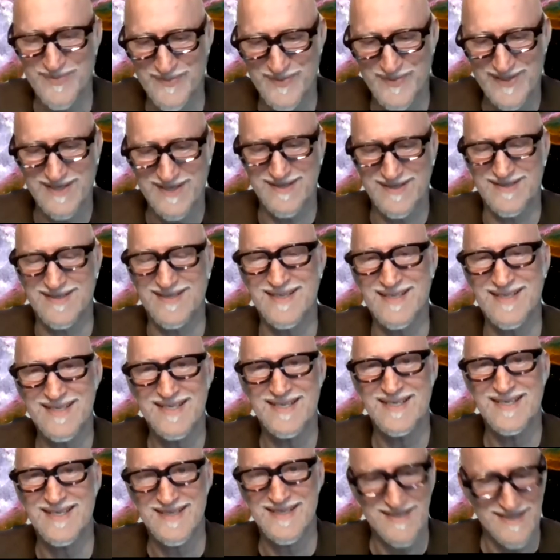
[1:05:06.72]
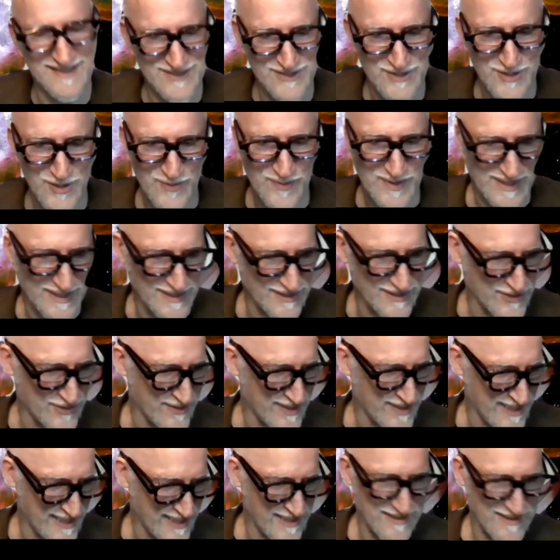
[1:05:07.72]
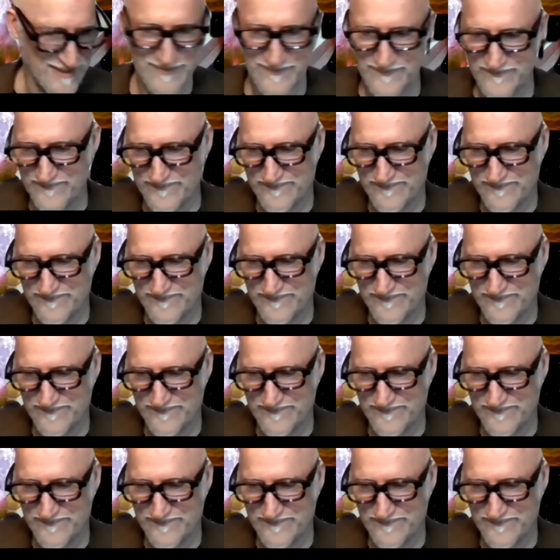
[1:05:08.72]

prepared. So well trained.